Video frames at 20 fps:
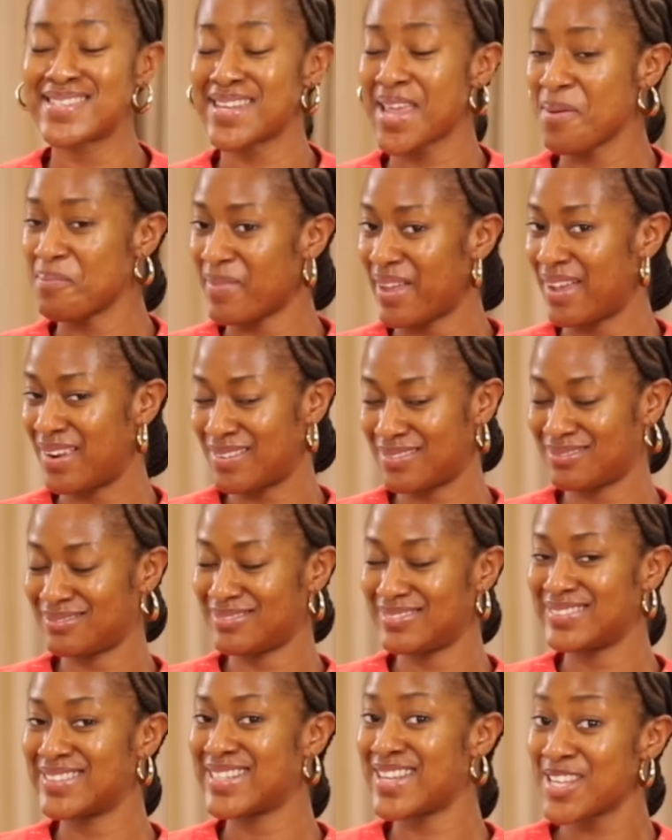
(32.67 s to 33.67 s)
dear men,
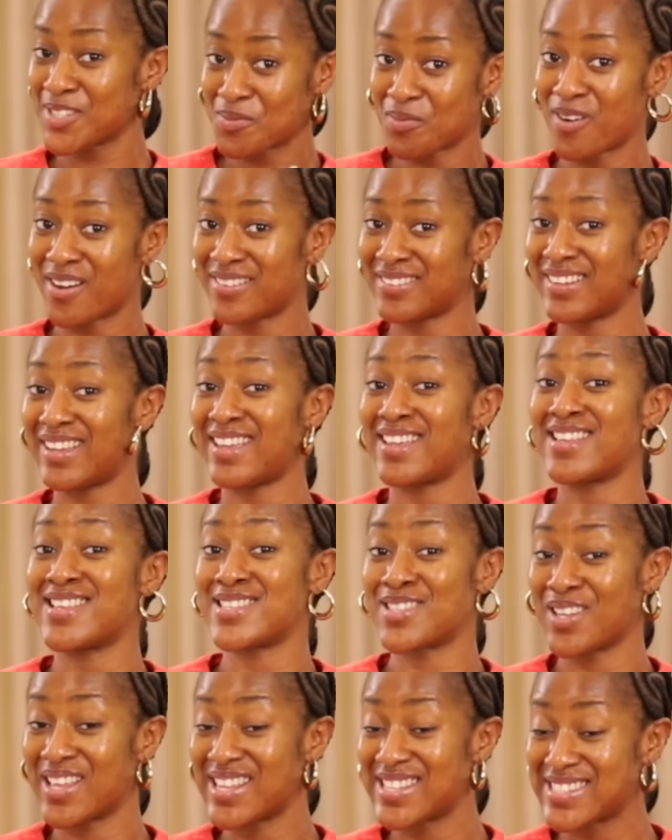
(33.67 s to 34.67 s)
this one is
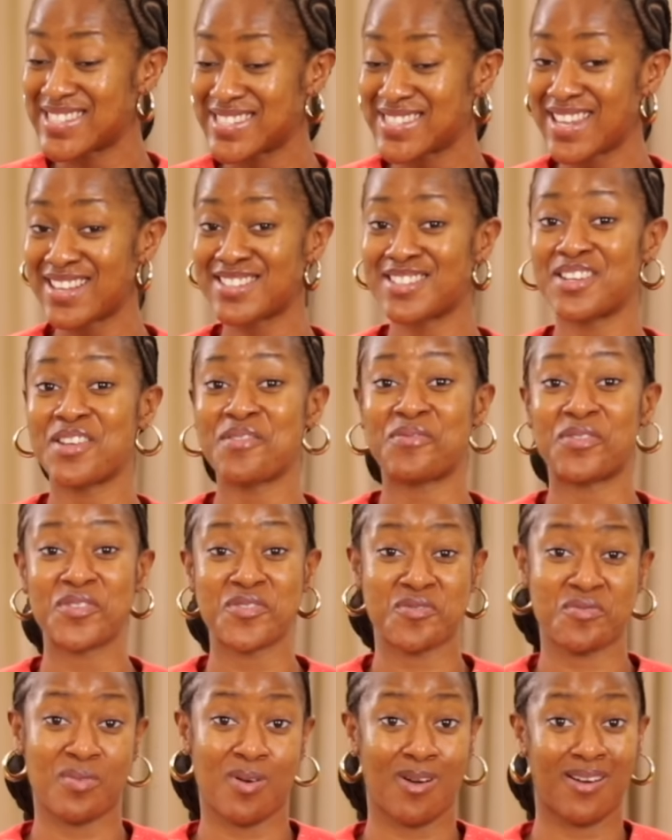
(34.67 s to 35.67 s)
certainly for
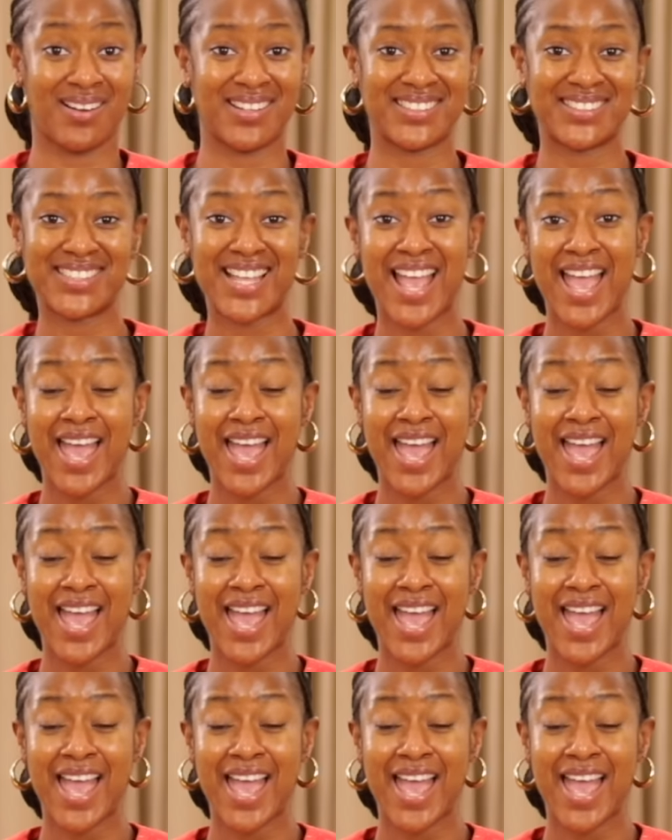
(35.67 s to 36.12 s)
you all,